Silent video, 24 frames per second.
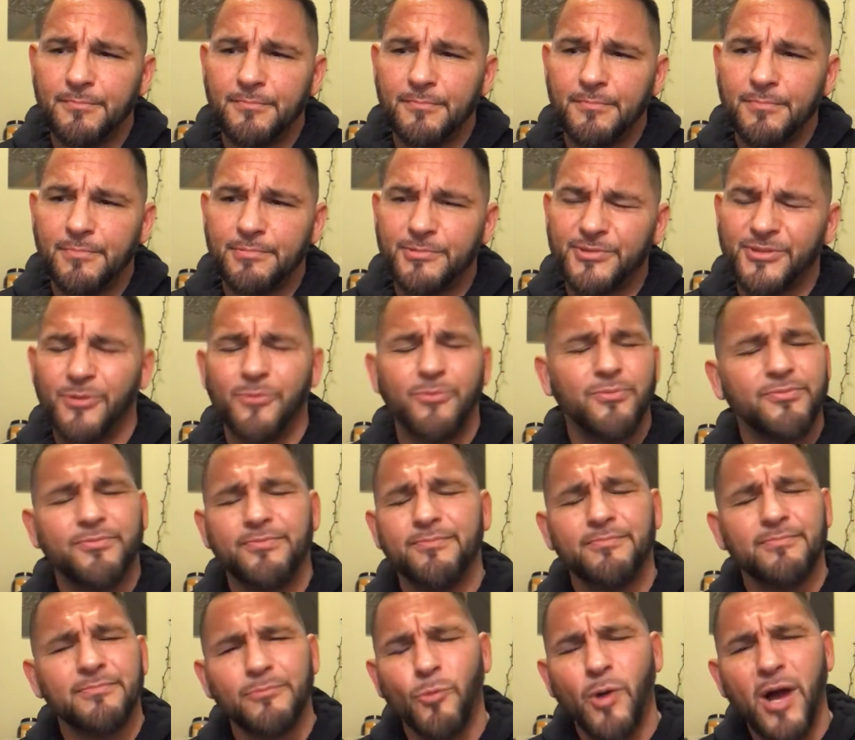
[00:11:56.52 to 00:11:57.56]
So
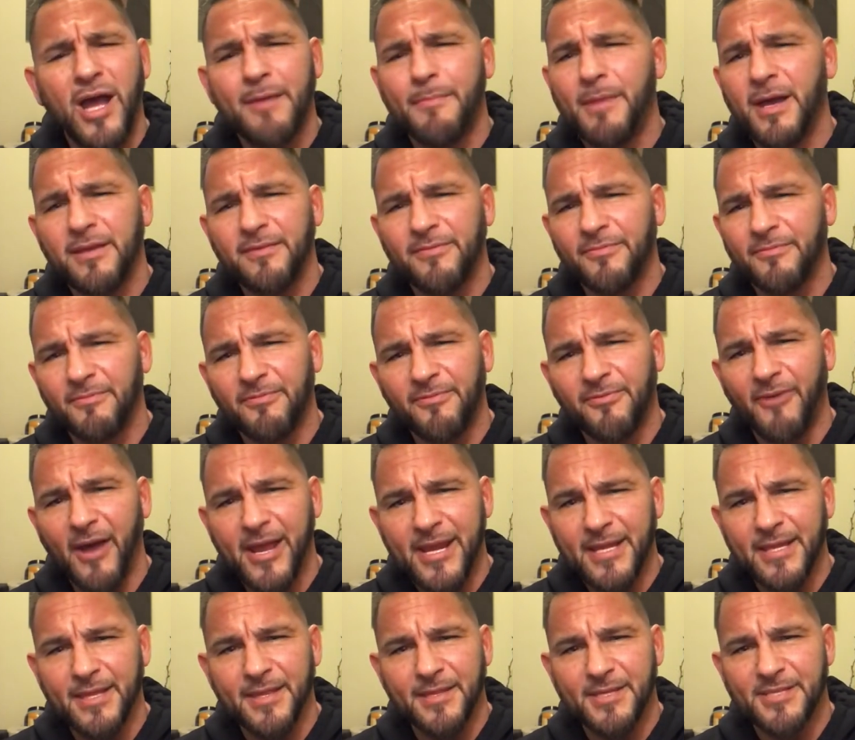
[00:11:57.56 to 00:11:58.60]
why am I even
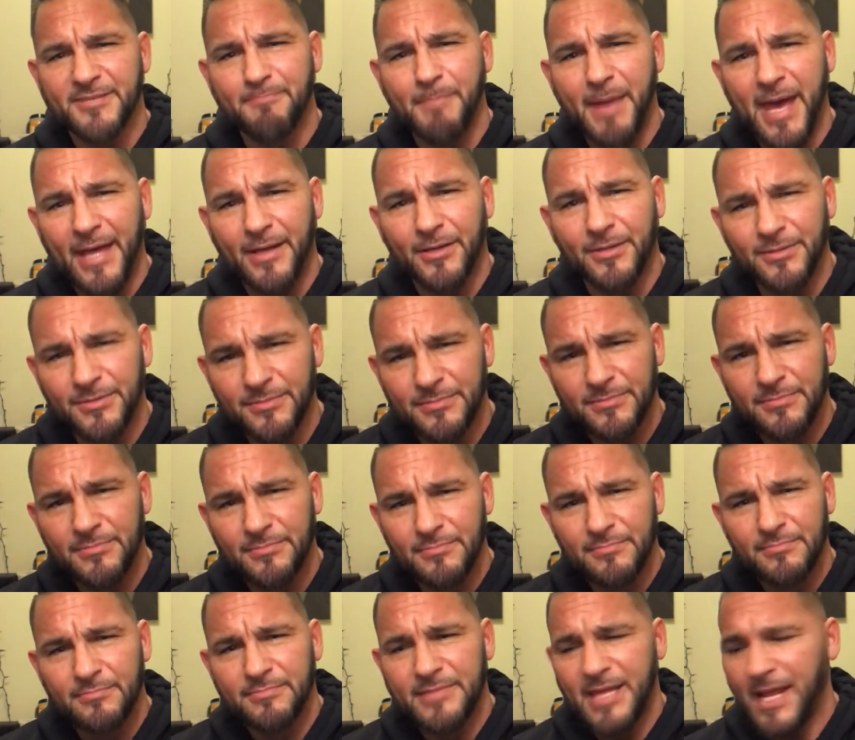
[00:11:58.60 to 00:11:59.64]
fighting this battle
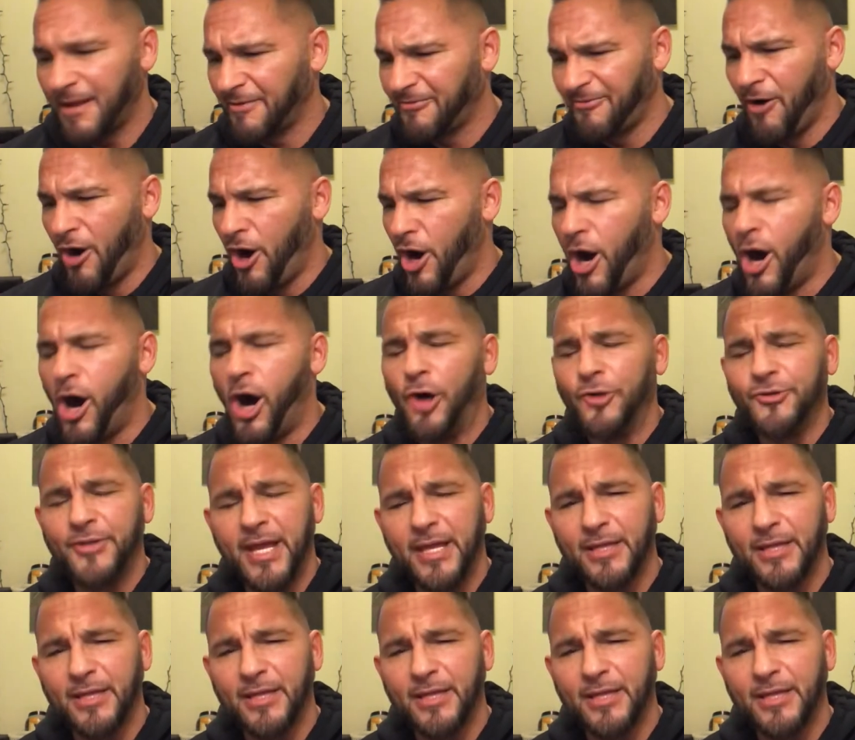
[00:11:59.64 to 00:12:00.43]
that I fought all day